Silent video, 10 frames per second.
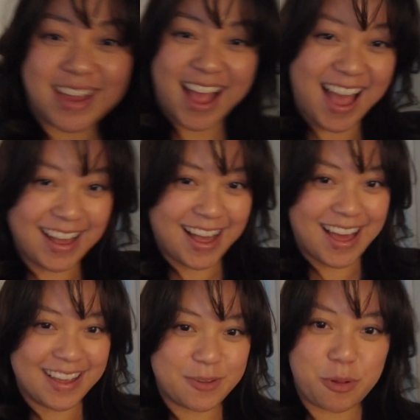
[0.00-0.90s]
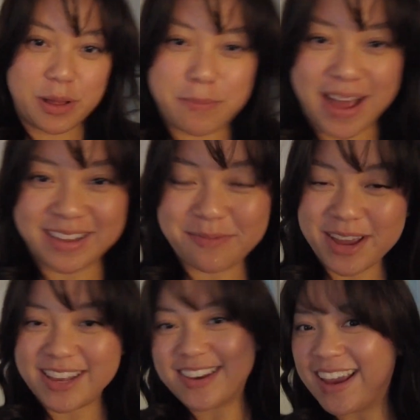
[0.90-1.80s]
Hi guys, welcome back to
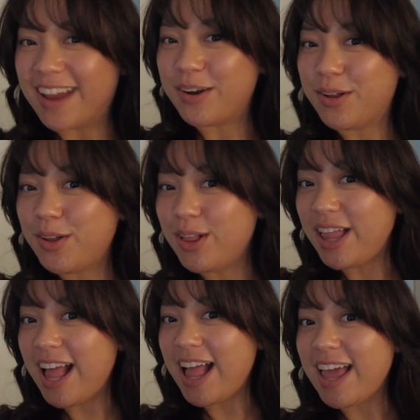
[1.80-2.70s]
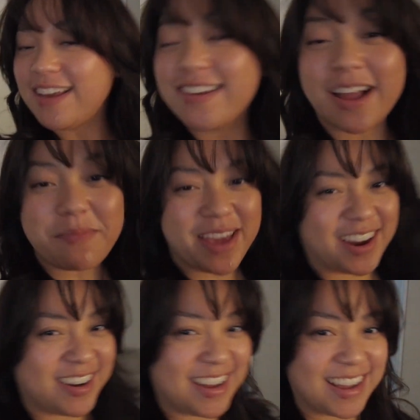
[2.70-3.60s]
my channel. I just got my
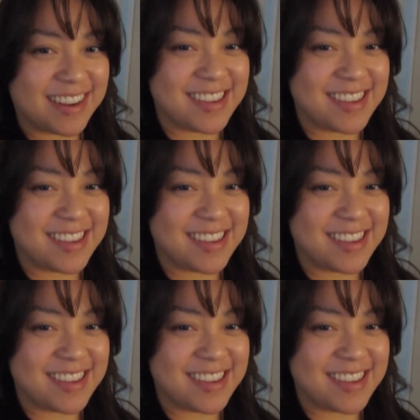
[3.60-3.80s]
hair done.